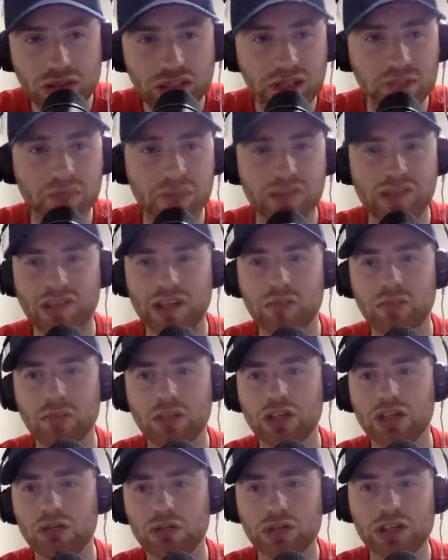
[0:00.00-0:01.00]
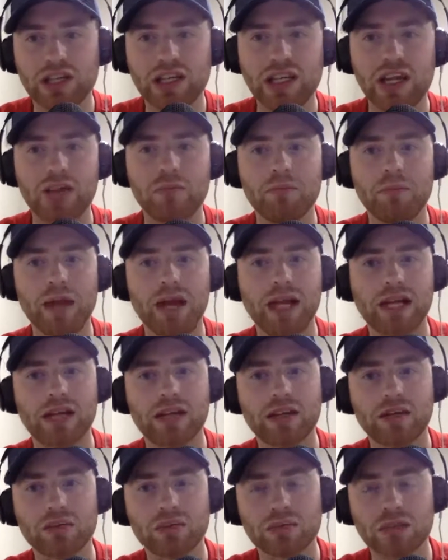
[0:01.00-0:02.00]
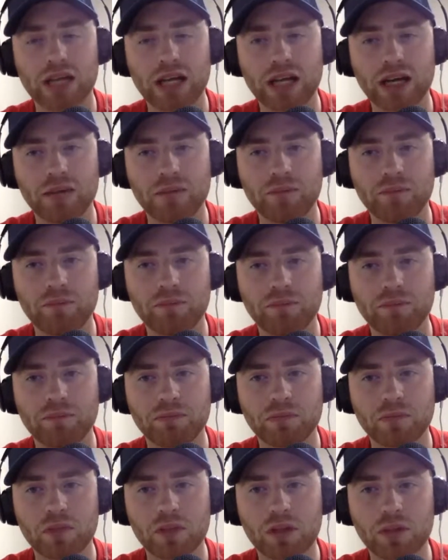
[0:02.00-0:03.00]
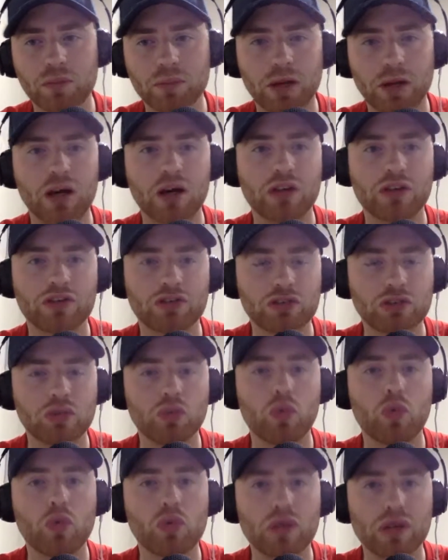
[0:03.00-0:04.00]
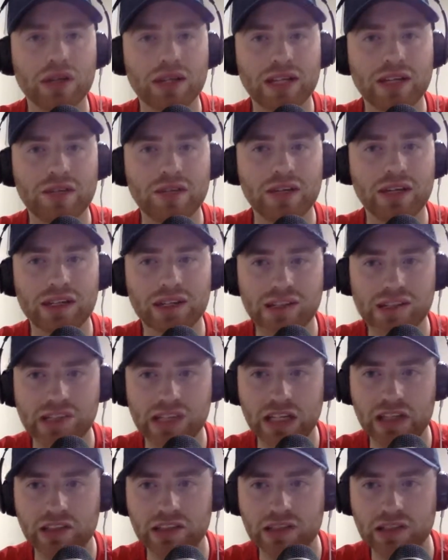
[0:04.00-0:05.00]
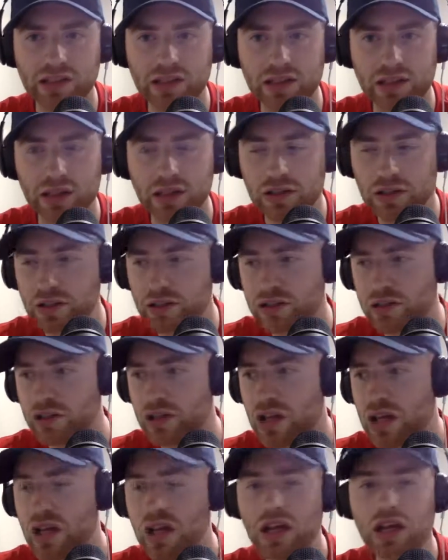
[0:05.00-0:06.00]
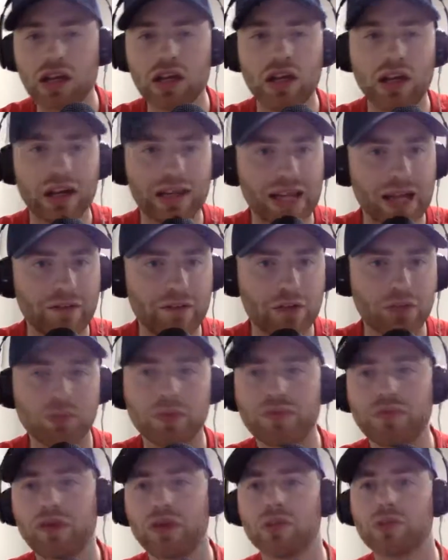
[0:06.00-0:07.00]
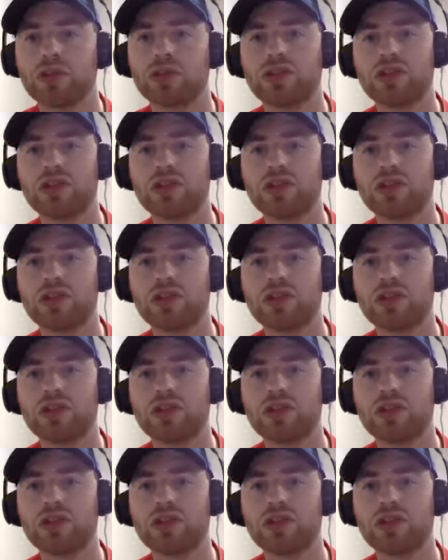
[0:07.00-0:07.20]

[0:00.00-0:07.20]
give him a 7 because we did come back, but I still will leave it at a 6 as just an average performance.